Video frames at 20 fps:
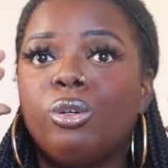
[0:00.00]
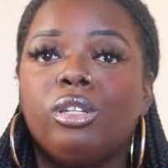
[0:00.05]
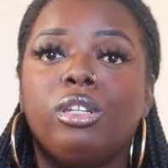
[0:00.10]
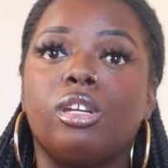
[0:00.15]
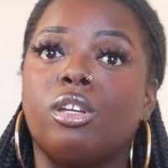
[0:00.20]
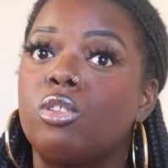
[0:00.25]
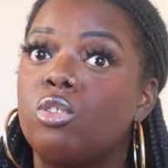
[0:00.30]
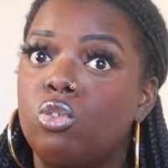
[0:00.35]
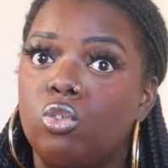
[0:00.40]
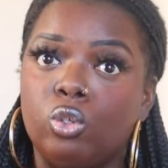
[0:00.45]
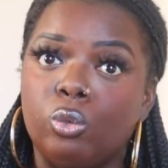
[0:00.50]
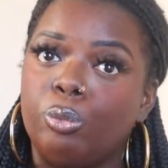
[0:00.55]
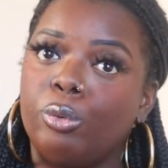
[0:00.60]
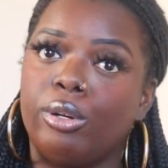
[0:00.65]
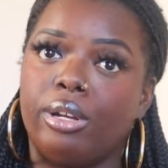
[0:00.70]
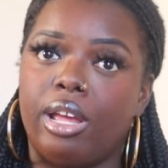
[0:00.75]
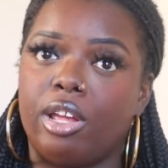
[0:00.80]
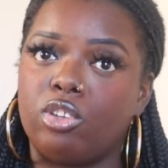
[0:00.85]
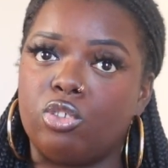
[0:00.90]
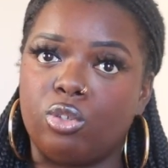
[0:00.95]
would look super
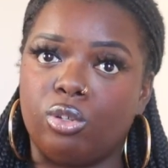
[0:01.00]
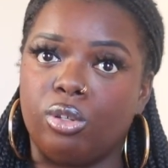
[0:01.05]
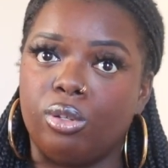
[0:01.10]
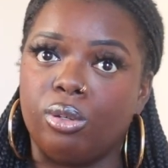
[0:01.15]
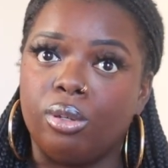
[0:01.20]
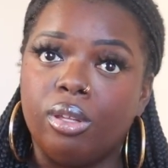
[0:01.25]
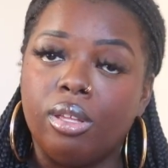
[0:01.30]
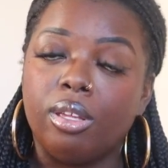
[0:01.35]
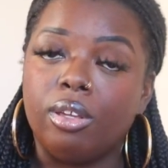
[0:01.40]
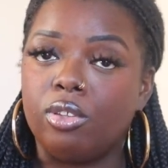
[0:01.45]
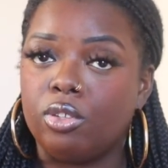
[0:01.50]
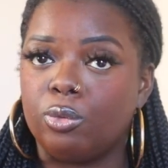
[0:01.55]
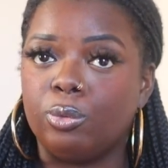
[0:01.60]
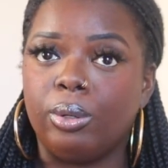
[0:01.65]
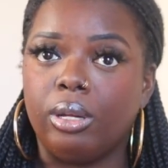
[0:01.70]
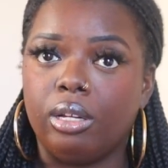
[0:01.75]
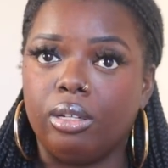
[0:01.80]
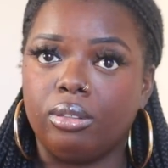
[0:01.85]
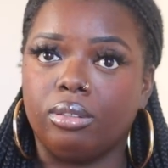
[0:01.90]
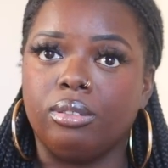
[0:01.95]
natural as
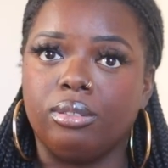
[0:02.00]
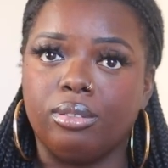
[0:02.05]
well.